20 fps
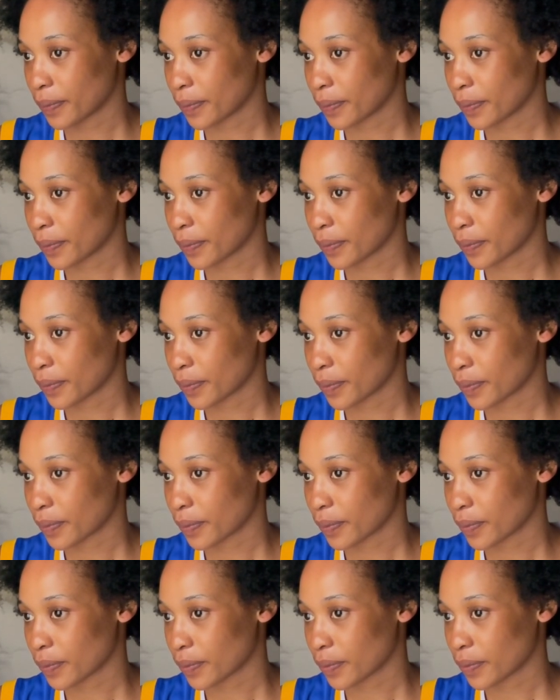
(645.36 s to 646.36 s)

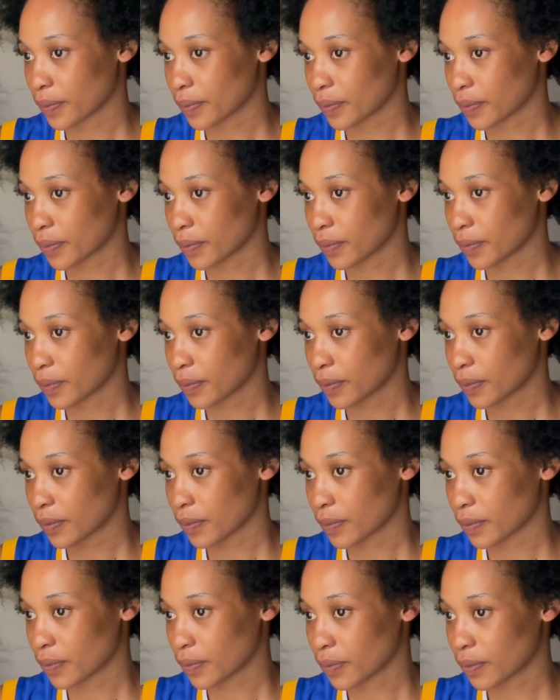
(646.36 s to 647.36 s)

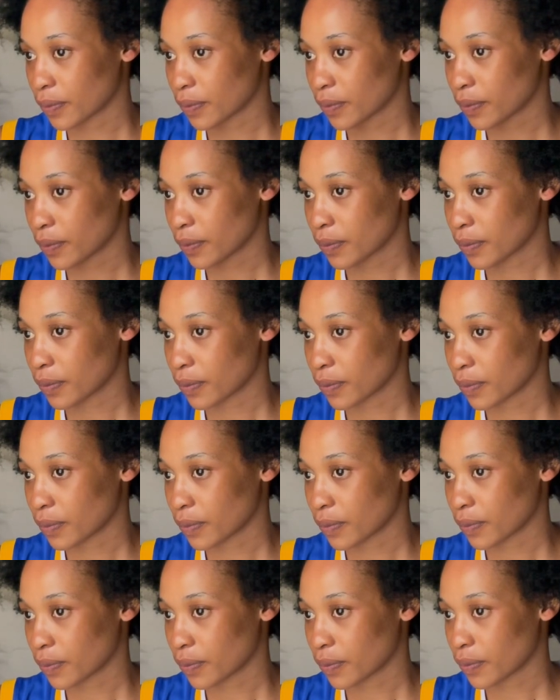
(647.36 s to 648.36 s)

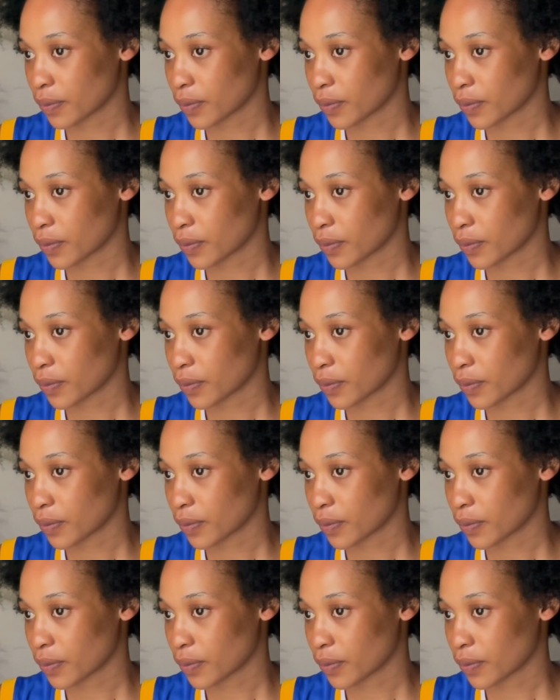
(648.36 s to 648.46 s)
This person isn't speaking.